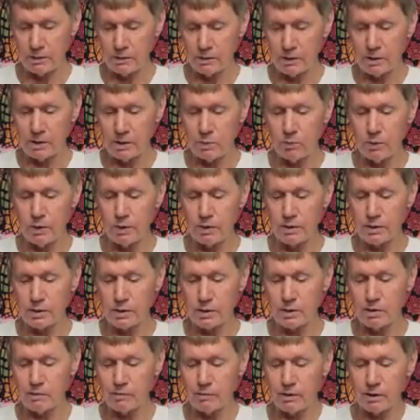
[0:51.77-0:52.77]
then written birth
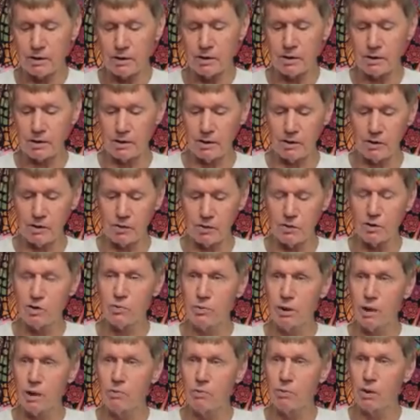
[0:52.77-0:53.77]
certificate in
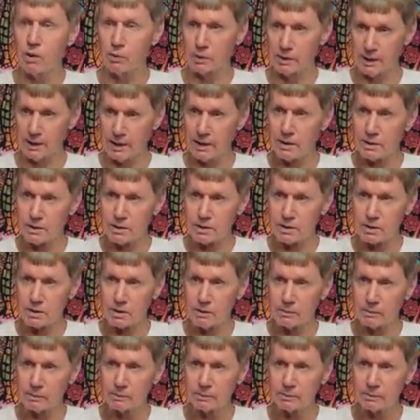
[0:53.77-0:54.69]
huge big bold letters.